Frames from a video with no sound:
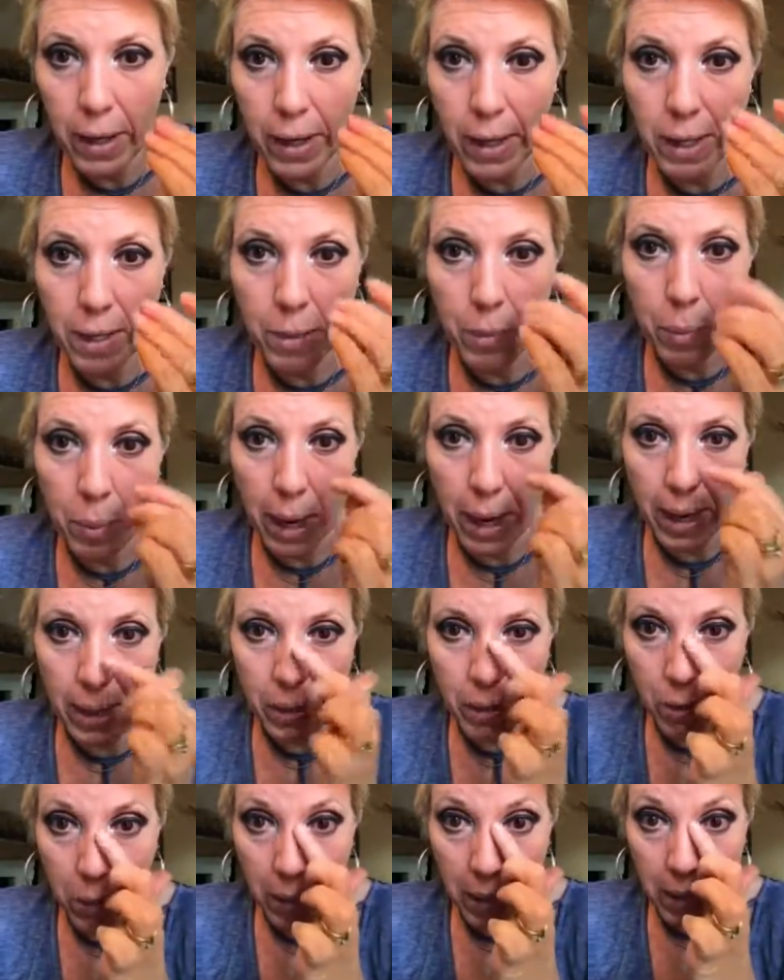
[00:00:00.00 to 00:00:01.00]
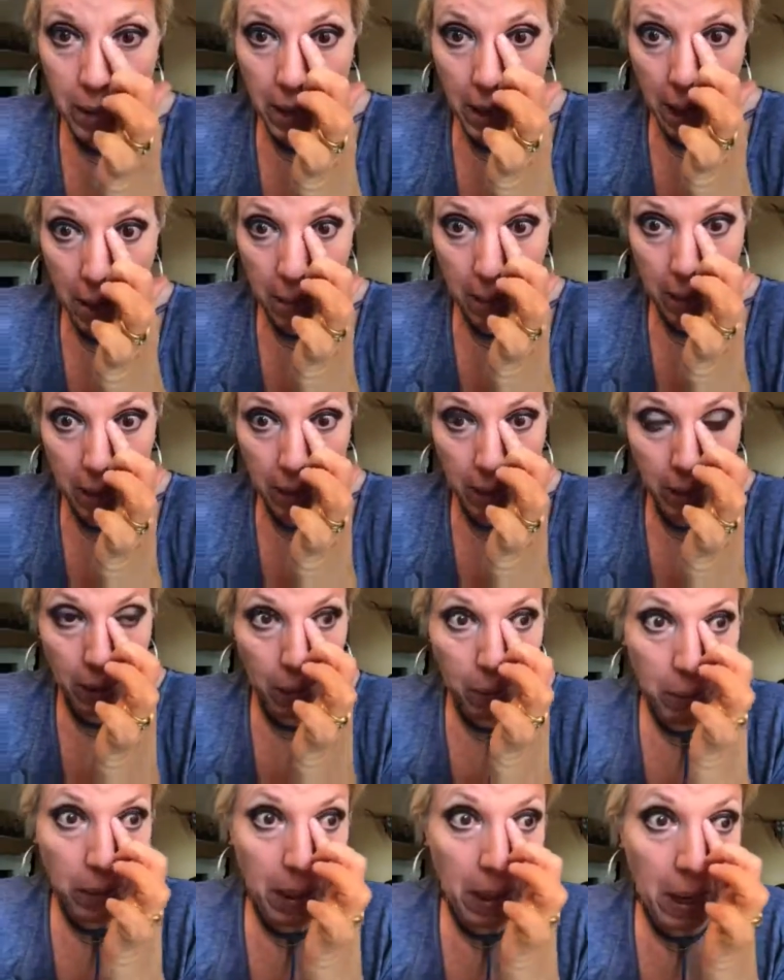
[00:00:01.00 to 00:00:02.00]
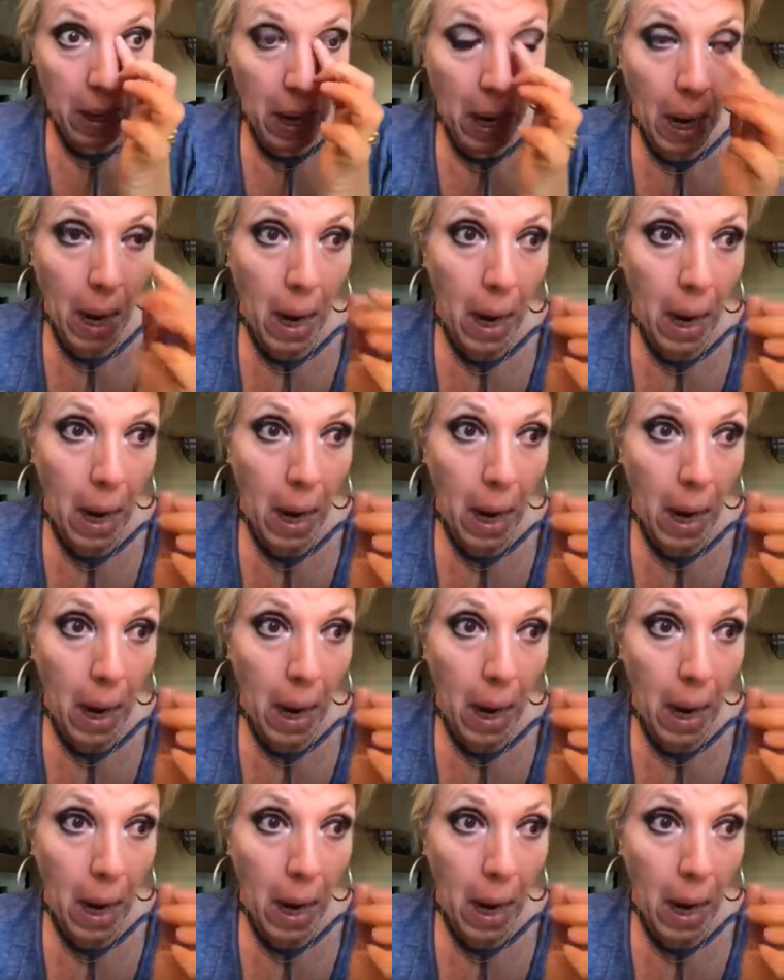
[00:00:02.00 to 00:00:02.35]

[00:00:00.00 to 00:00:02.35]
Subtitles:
is bright, so I dab it a little bit,